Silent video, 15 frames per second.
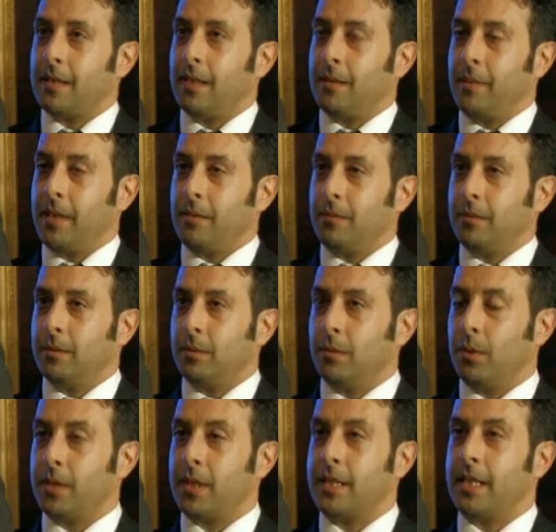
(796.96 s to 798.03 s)
that are being
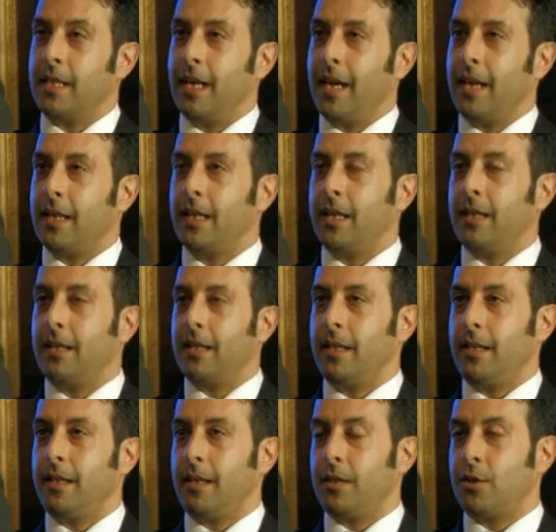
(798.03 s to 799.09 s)
rewarded today,
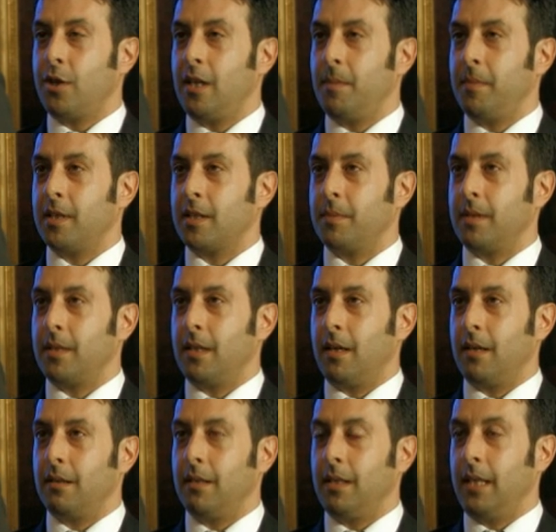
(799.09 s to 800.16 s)
the achievements were
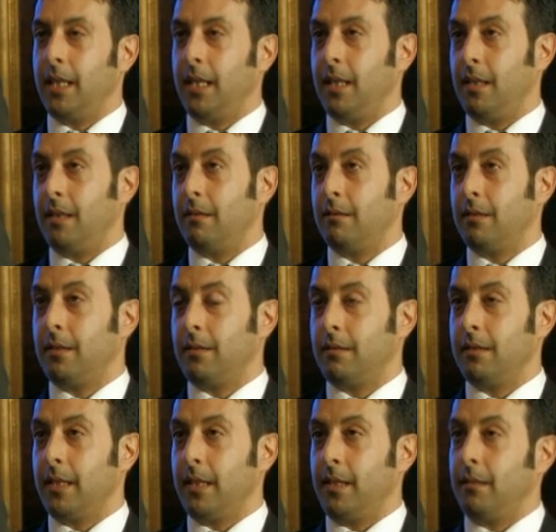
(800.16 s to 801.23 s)
done in
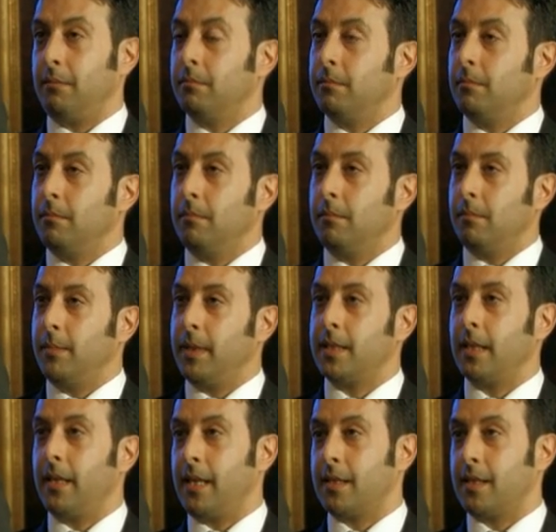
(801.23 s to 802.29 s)
the mid to
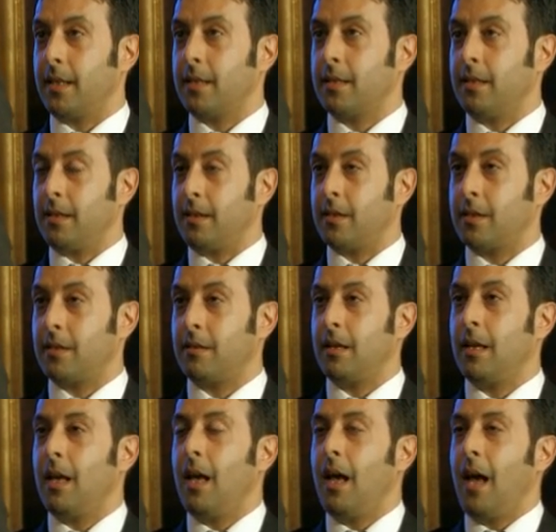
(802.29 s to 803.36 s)
late 60s,
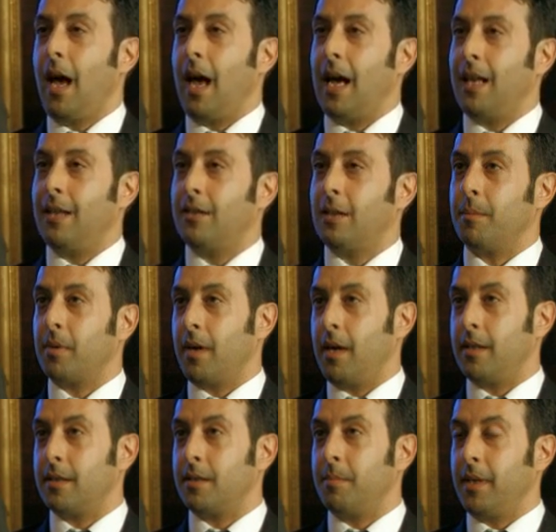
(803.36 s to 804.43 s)
and the
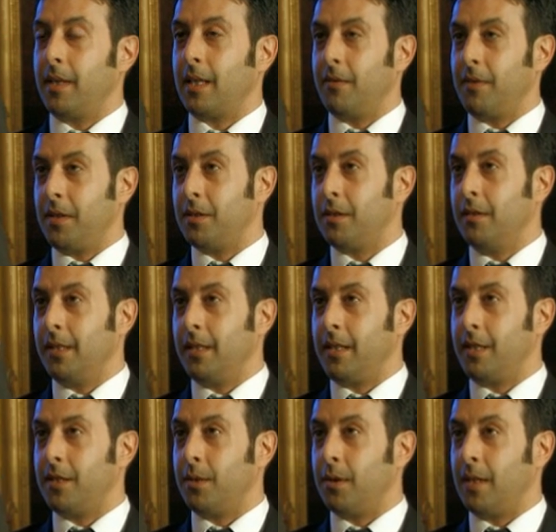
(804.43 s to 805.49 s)
prize is being given in the
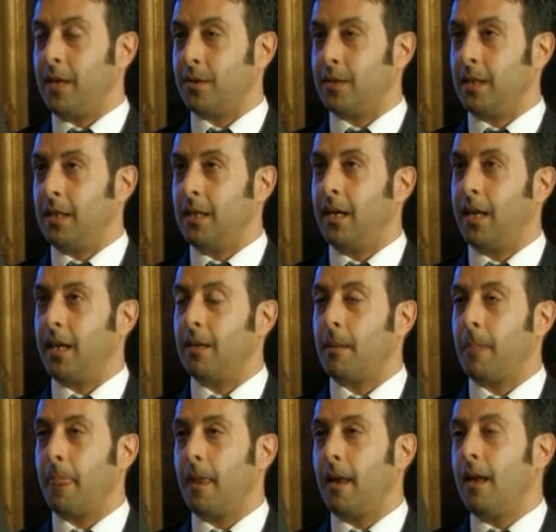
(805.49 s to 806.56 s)
year 2009.
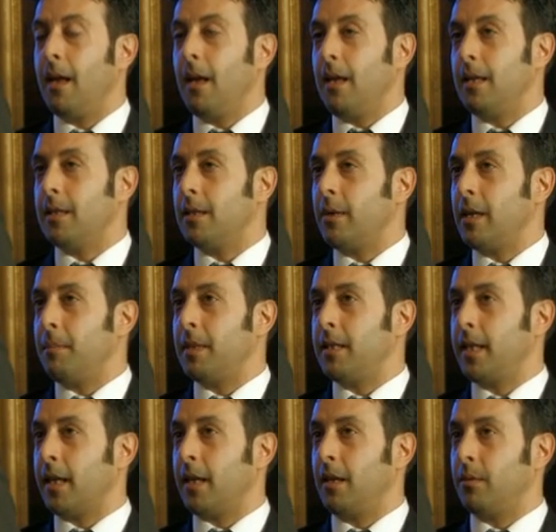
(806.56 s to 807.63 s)
Is there any
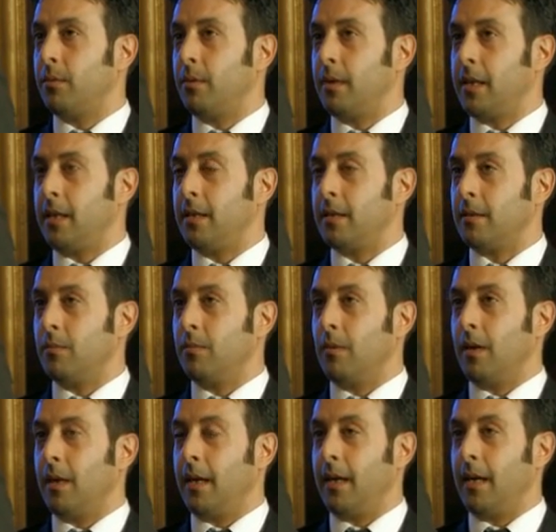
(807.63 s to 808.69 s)
particular reason
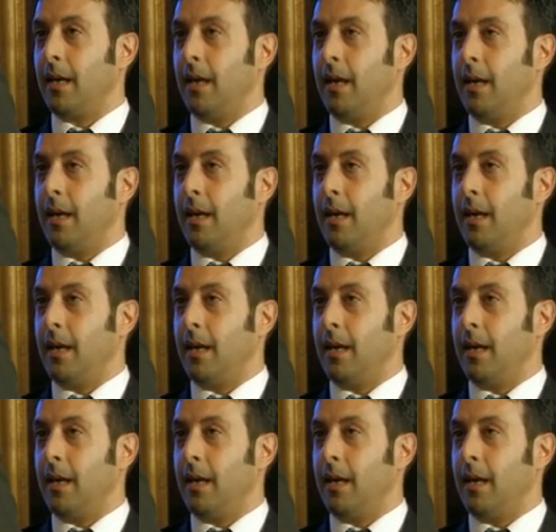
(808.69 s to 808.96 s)
why